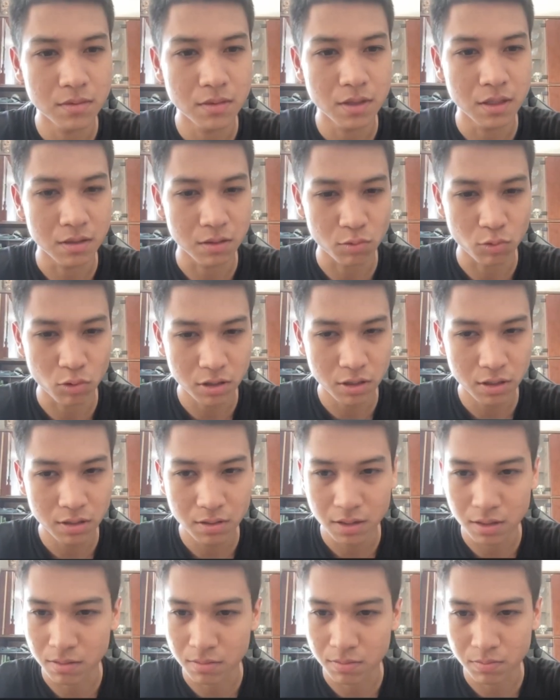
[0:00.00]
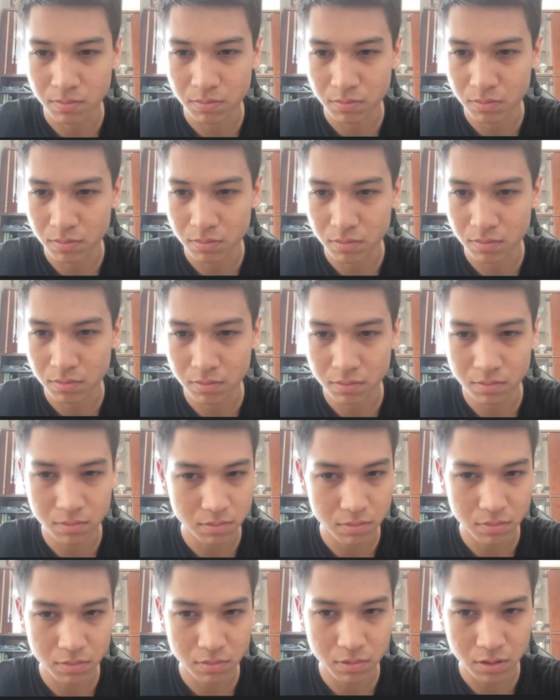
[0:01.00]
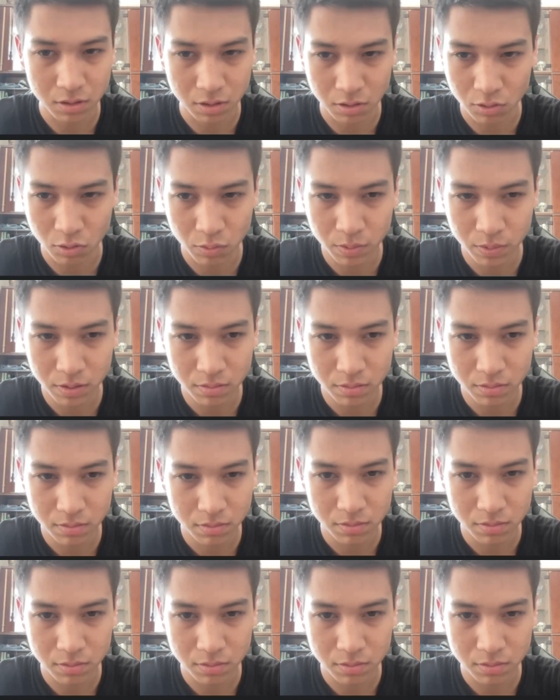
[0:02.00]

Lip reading: Is it working? Like, is it open?